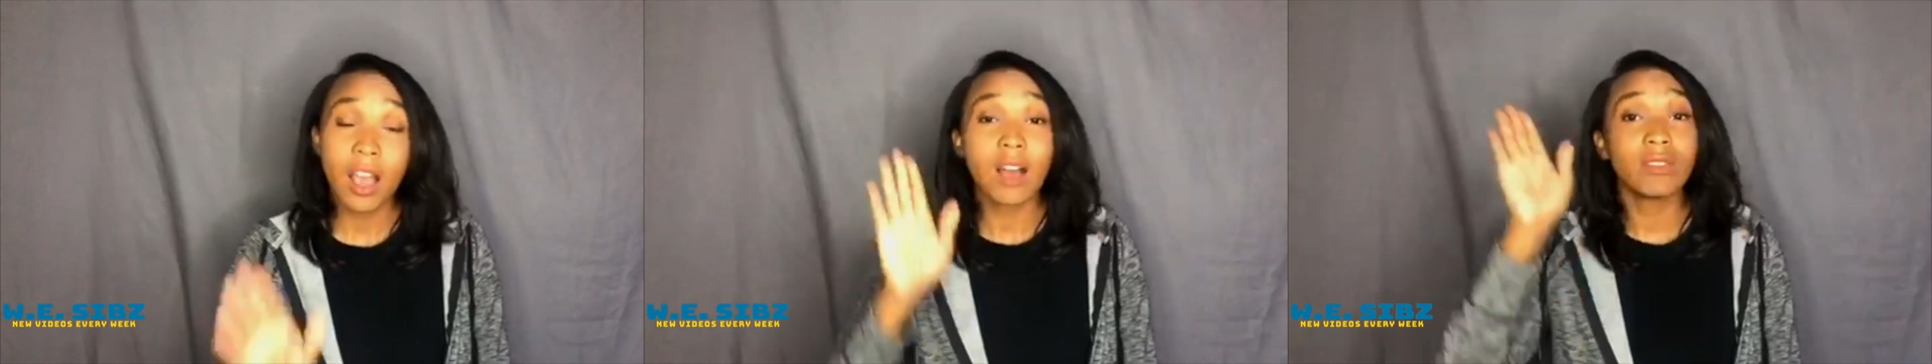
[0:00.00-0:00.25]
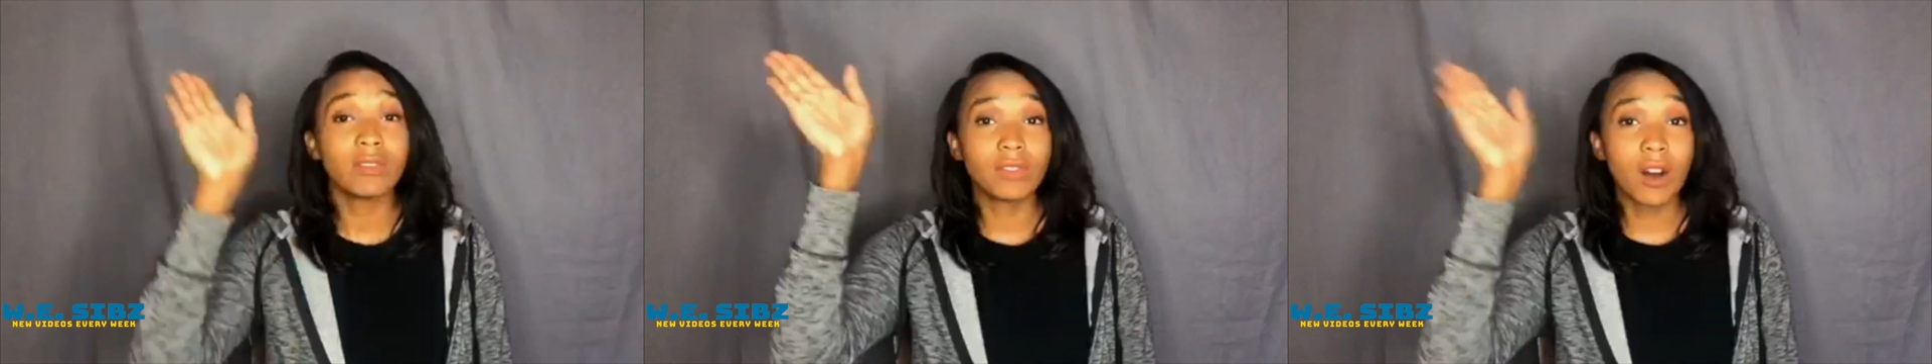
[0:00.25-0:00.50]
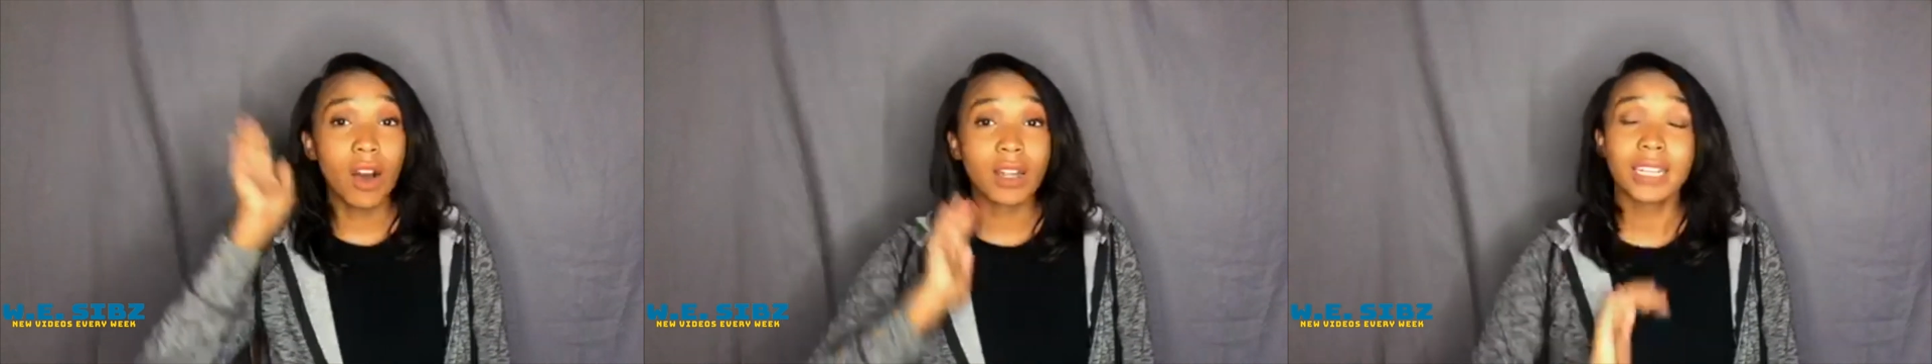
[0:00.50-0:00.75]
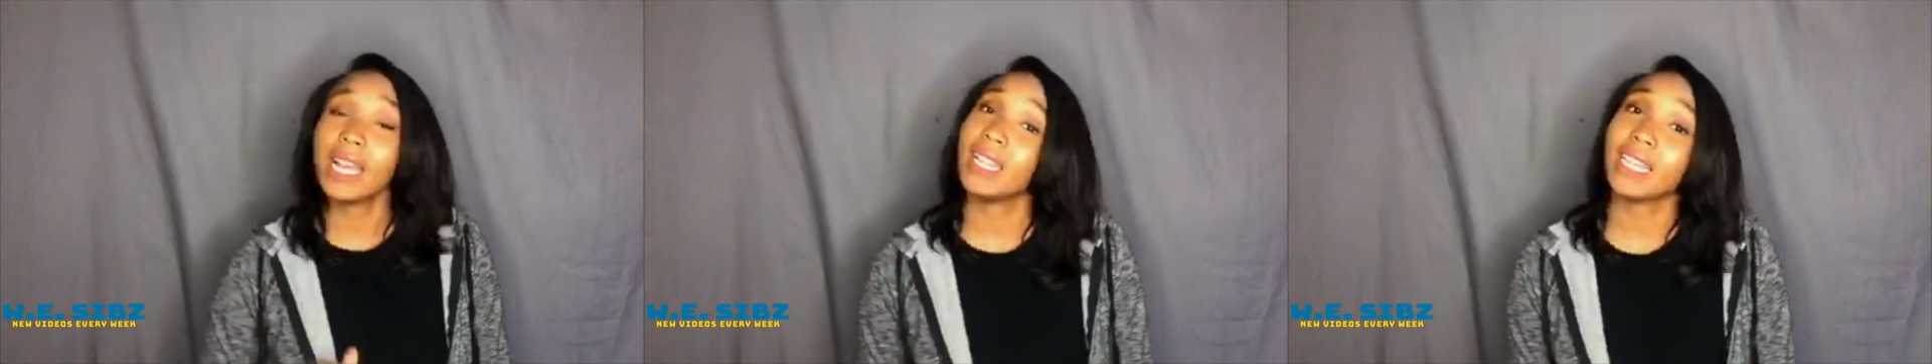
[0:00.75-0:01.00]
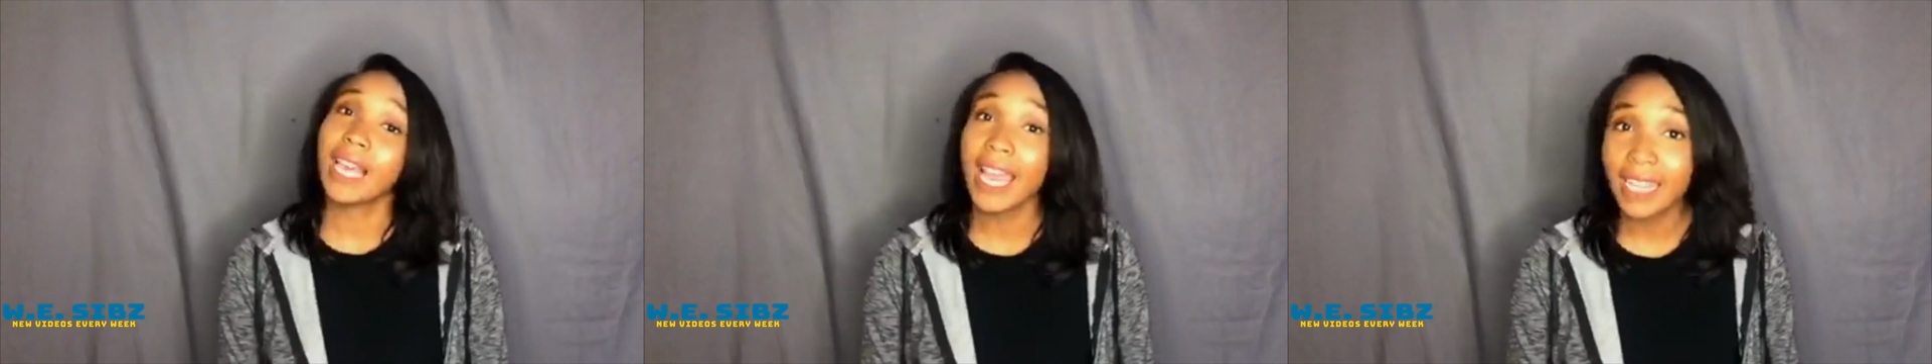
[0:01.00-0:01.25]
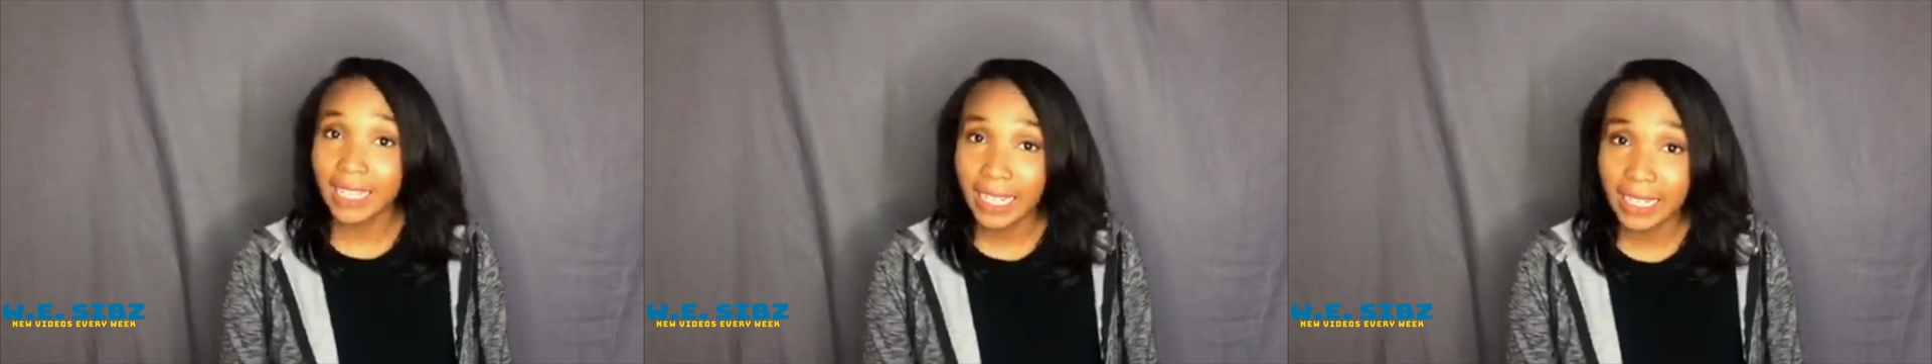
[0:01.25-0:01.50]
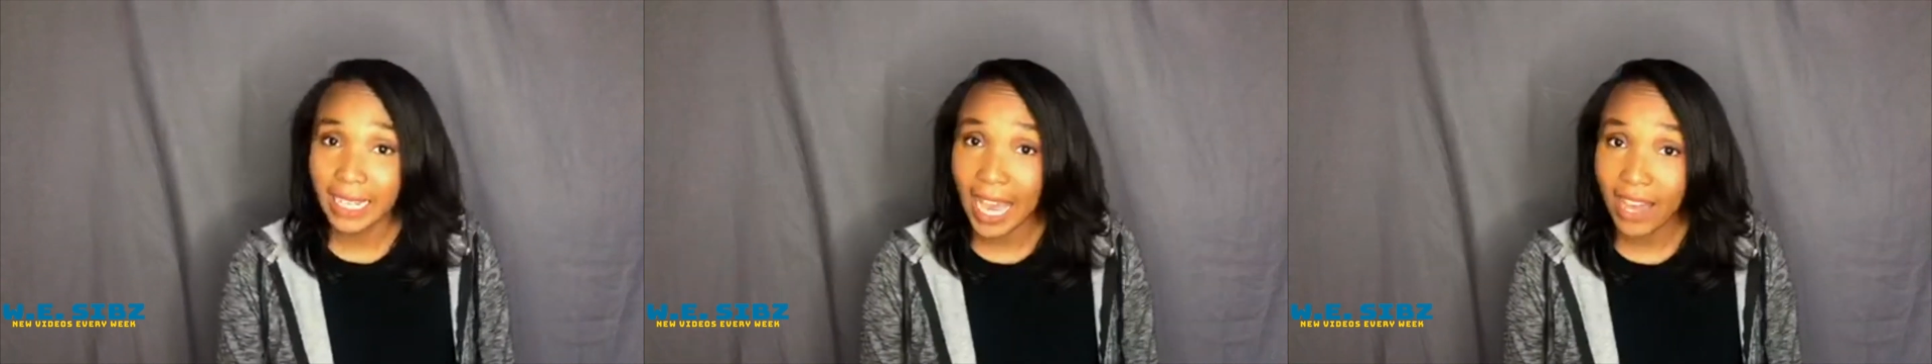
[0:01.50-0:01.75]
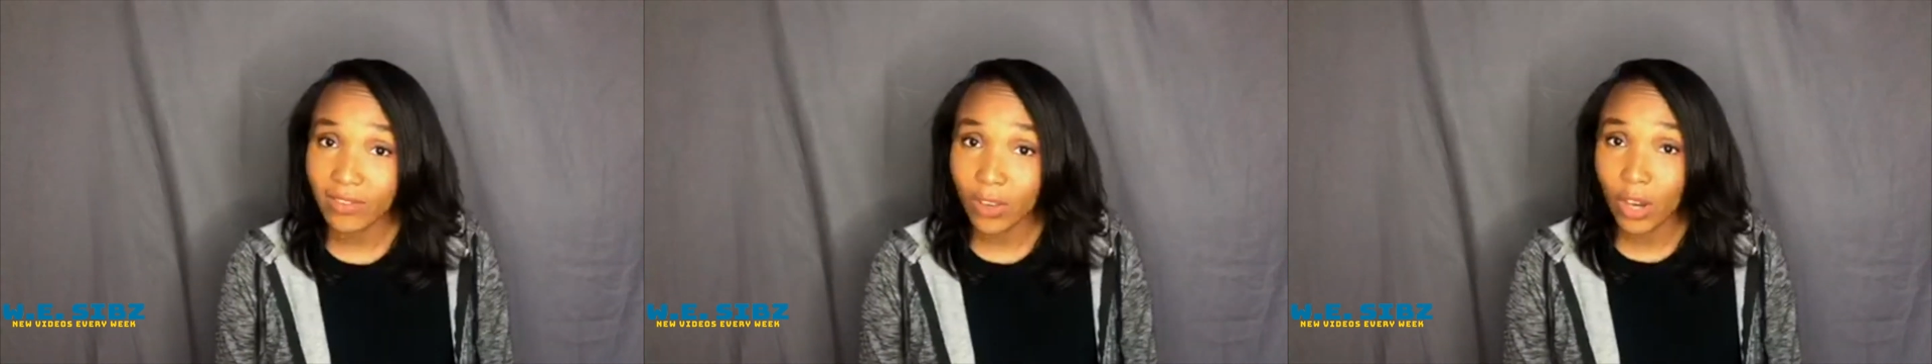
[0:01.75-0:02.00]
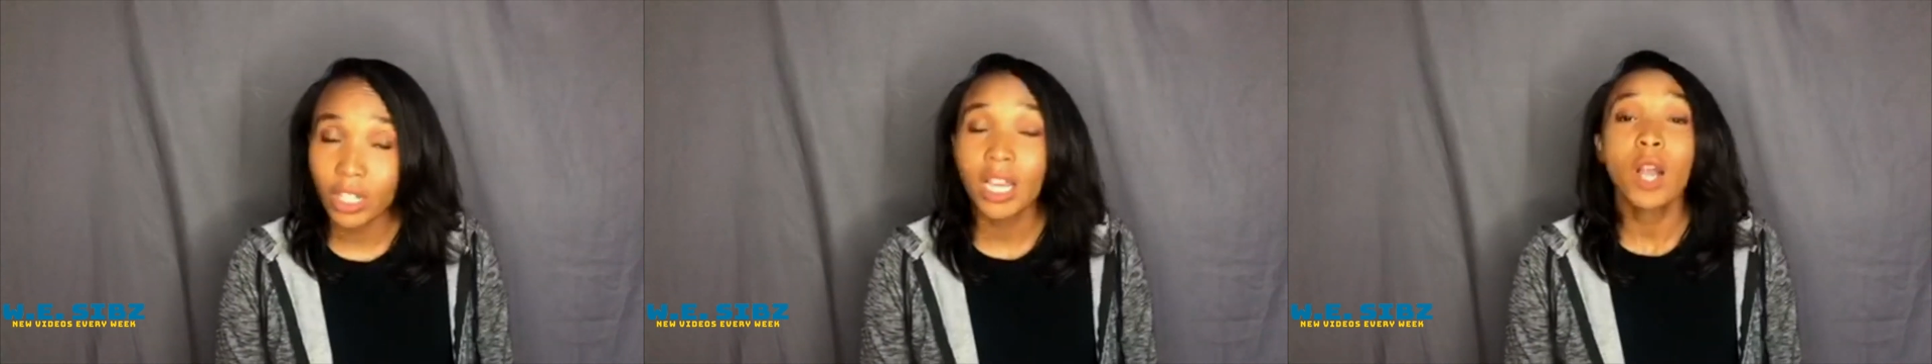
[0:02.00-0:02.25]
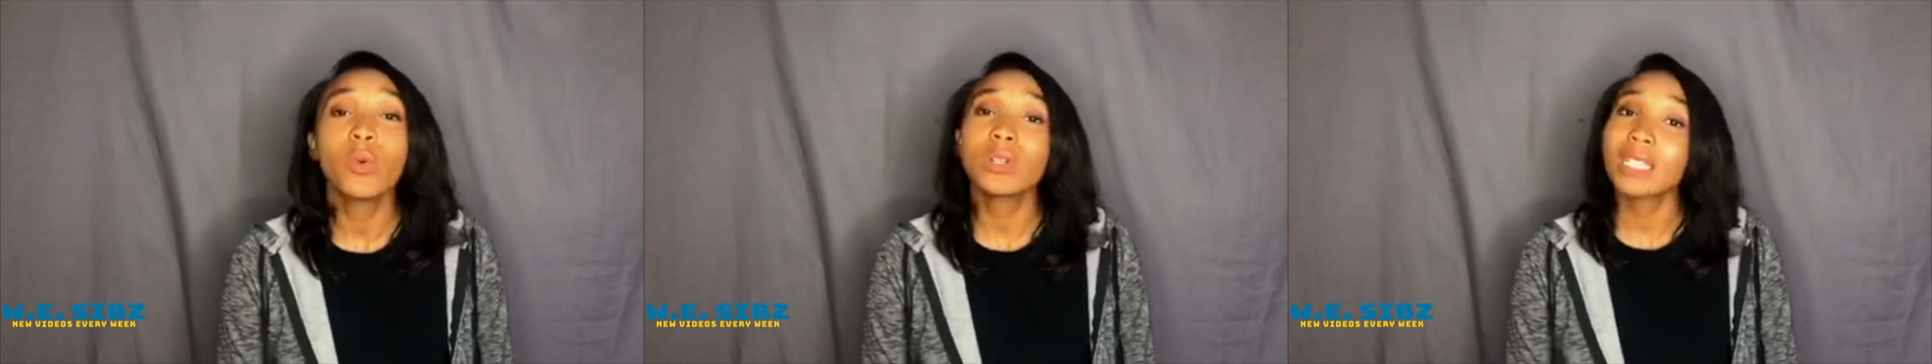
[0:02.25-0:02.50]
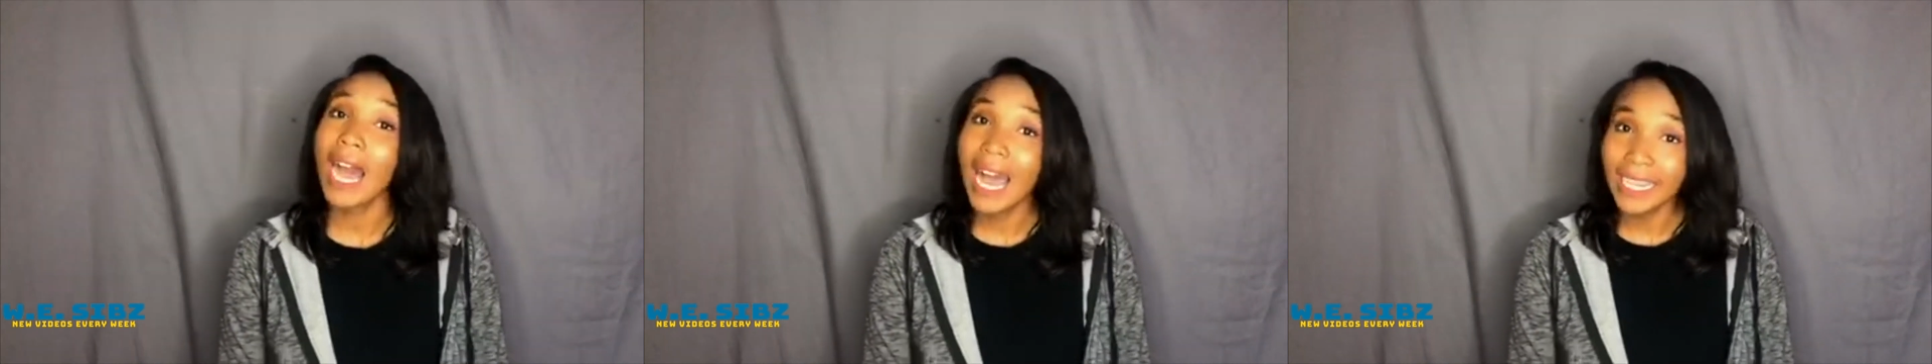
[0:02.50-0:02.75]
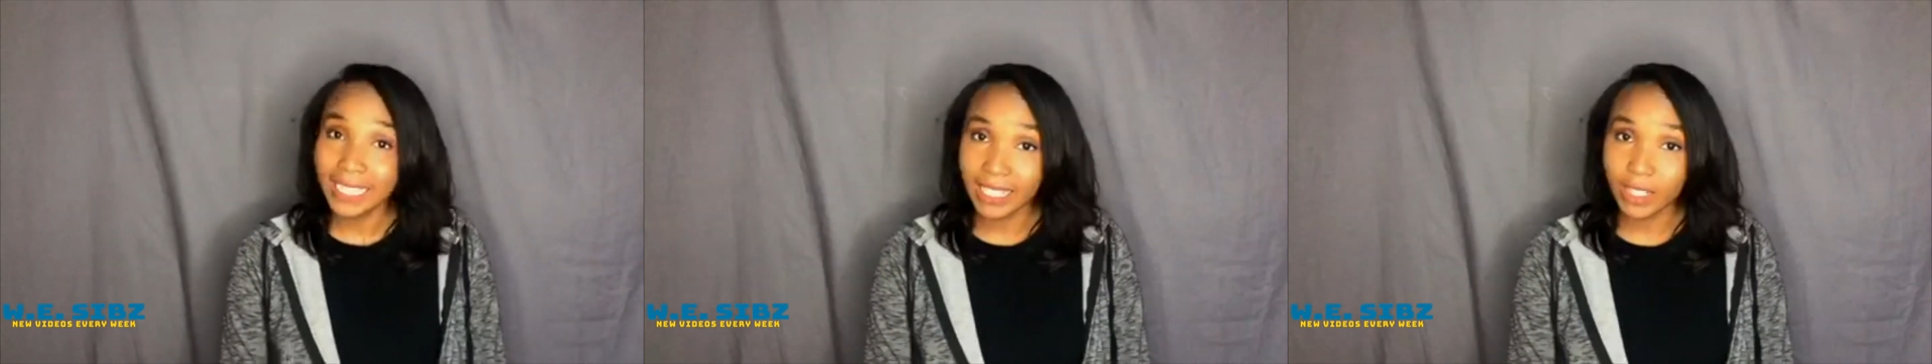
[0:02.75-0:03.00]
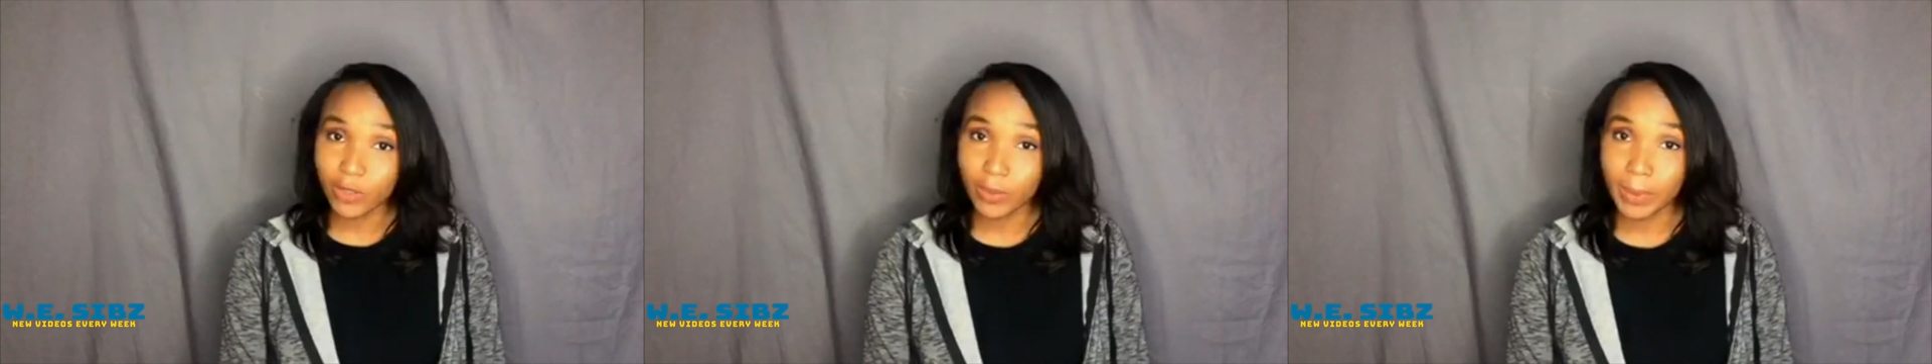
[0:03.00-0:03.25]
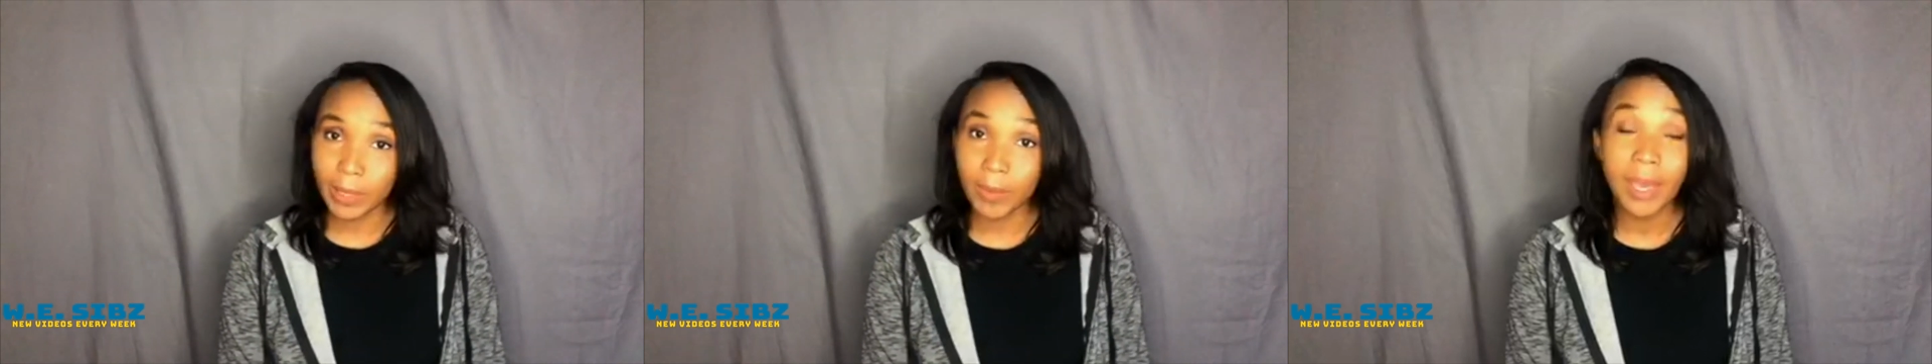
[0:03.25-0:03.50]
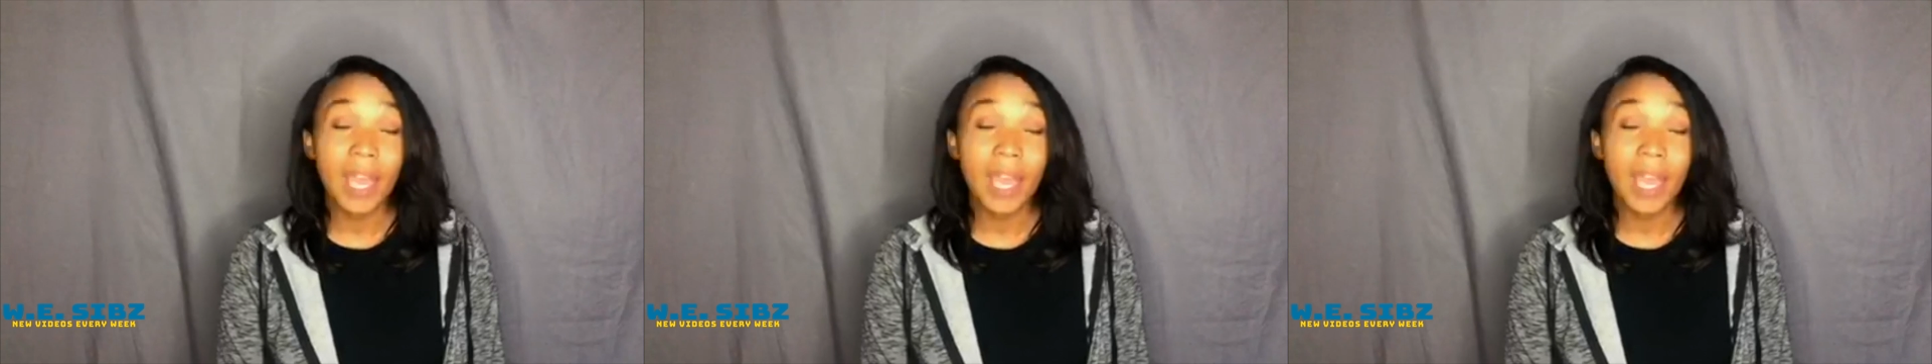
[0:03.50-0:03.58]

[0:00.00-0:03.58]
Vought and the head lady at Vought was hiding this from him